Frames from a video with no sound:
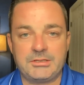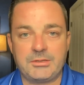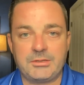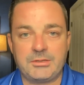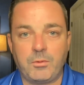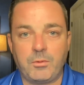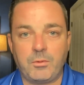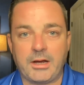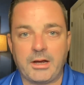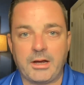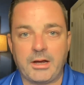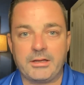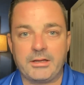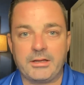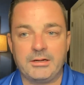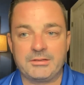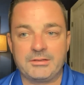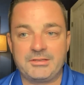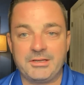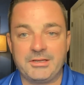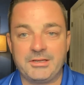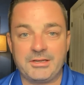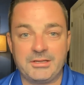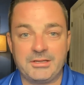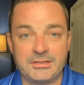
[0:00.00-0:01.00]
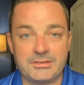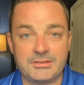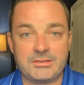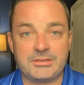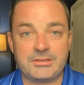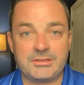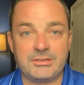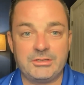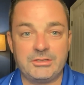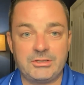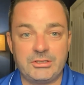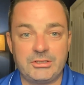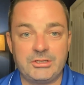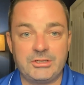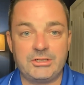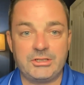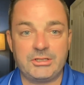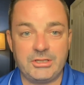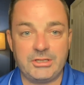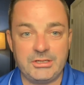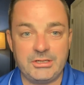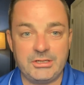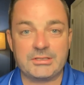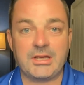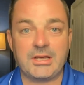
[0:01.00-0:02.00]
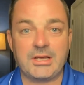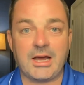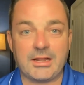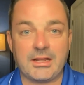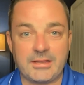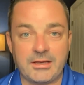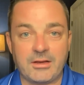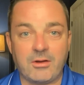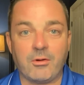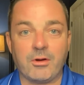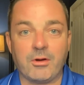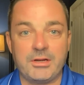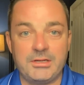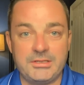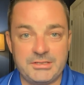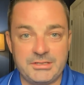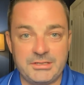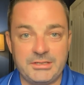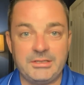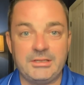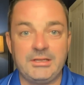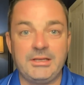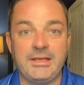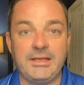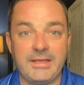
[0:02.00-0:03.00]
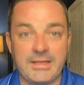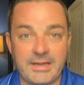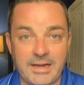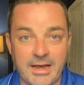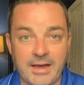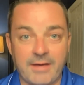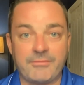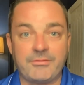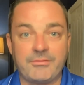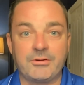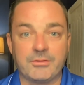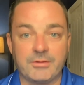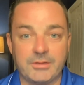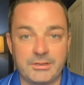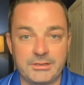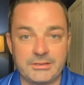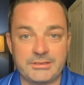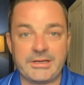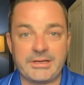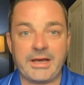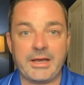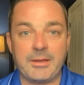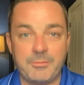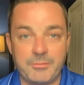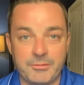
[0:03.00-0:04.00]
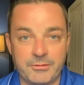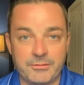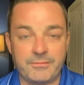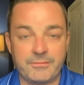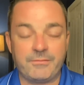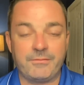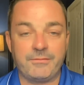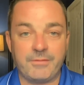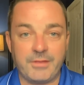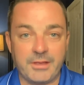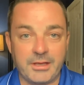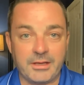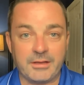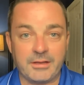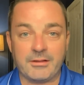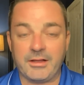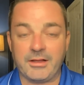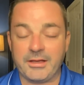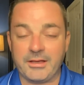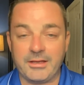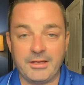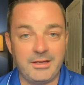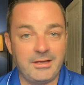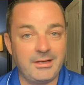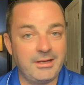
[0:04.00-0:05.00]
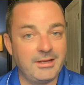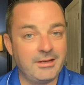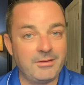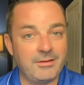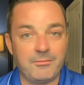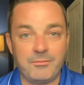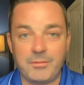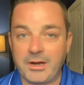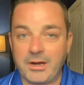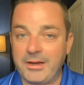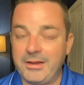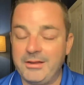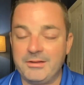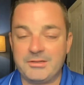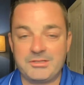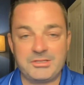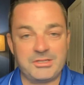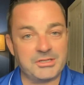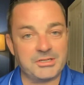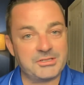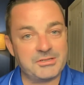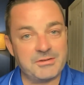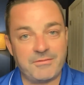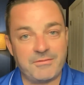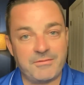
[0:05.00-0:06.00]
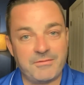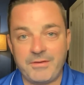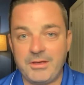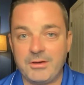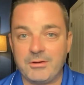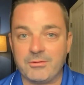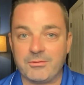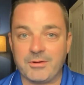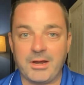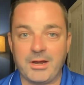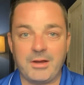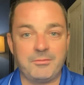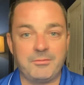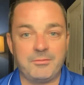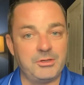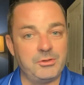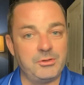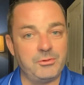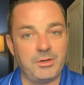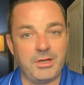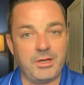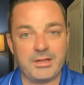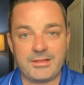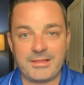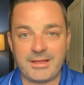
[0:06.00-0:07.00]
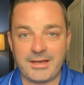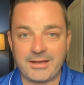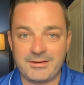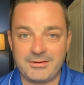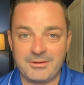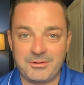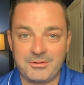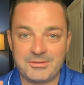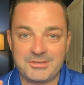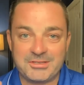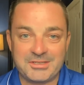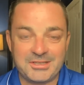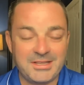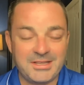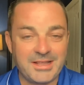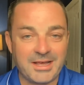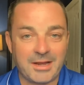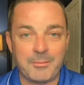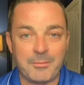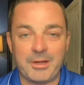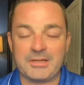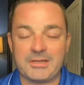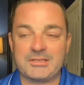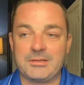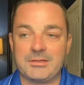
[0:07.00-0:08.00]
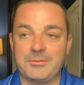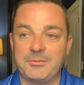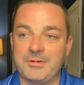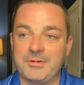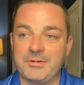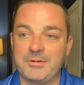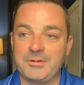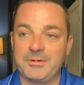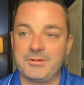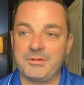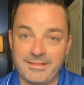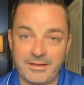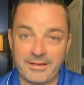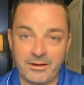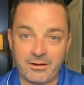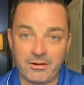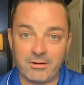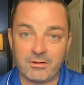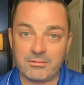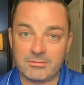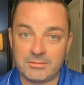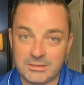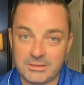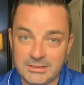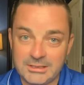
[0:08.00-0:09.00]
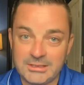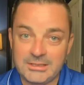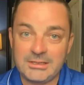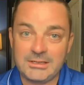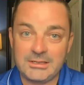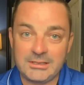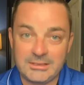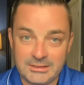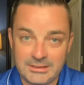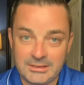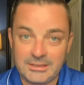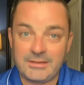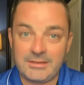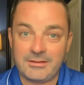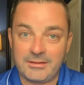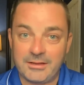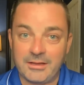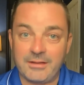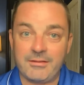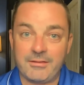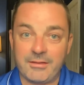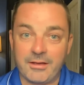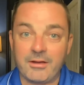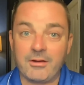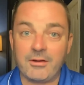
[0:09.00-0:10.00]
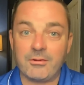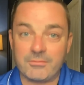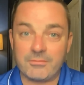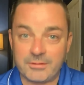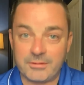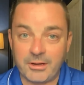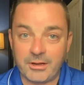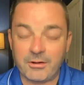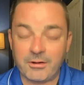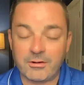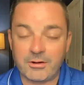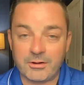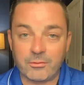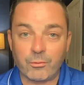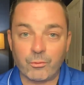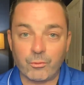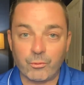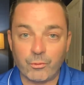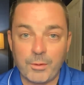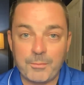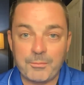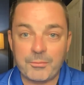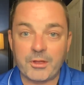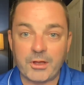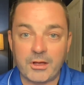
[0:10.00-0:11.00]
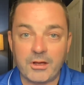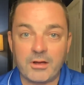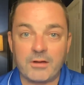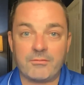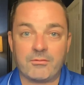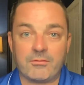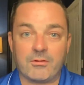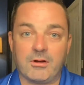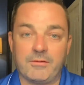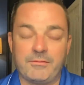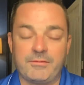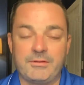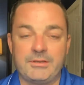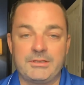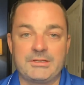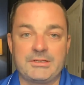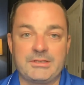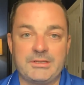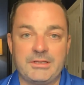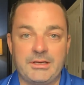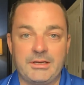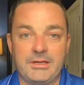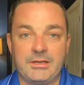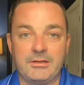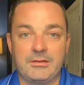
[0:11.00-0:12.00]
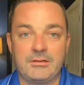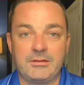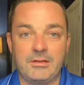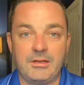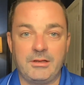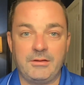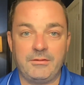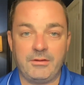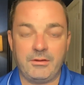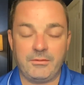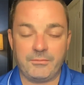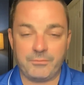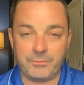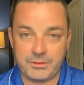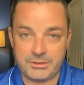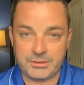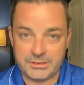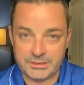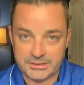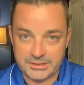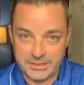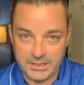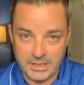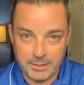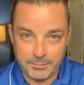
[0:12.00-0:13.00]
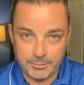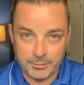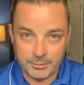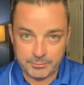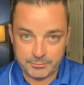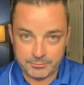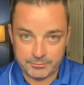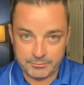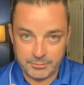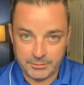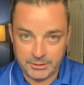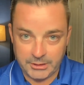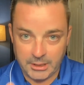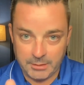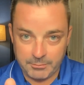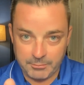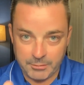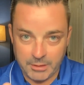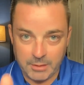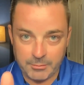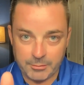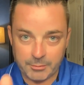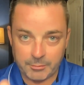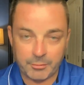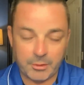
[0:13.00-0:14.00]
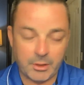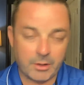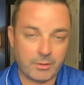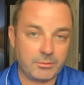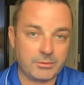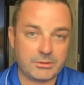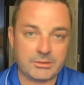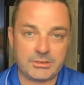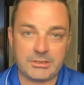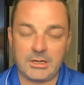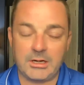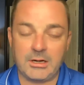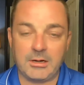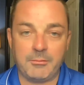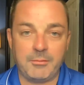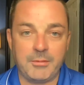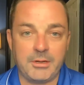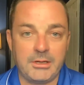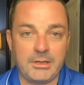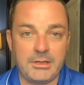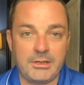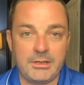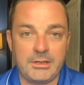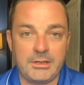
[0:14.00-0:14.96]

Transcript: why? And I said, because she's got the crazy get after it type of thing. Like it's just a feel, right? When you get that, you see that about someone, like they're gonna rip the cover off this thing if we just keep them coached up.